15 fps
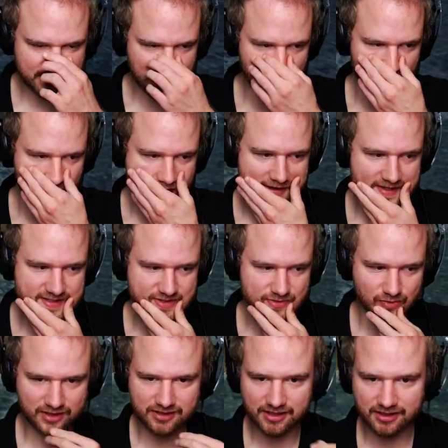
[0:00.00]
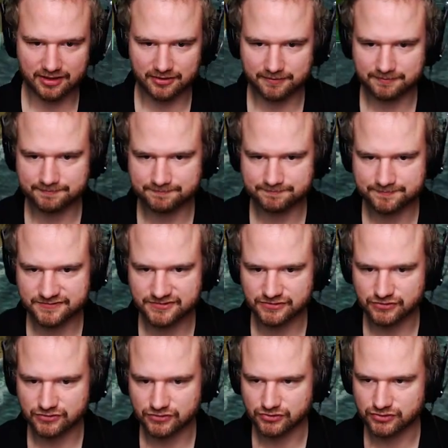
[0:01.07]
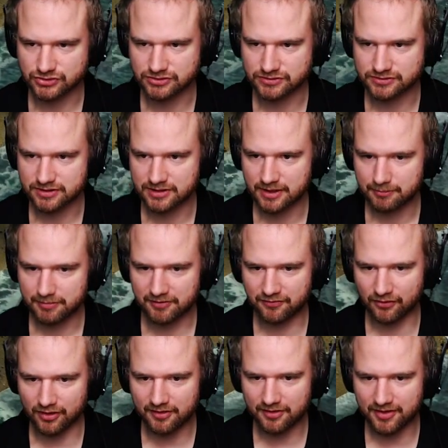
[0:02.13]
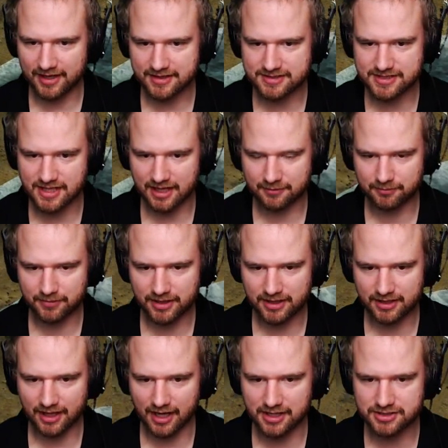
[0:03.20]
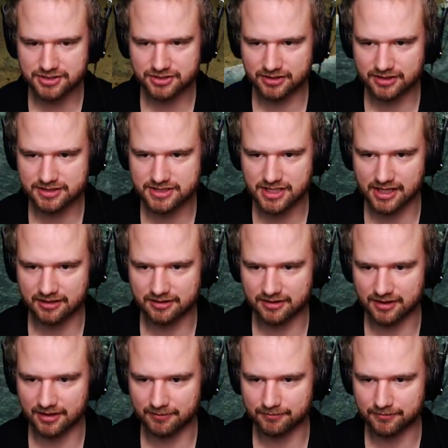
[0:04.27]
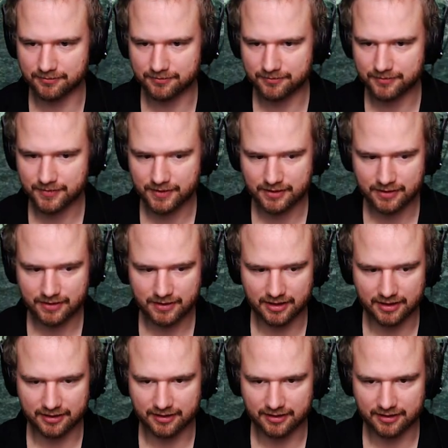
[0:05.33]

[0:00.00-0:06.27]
now, guys? What now? Before they attack me, I should attack them, I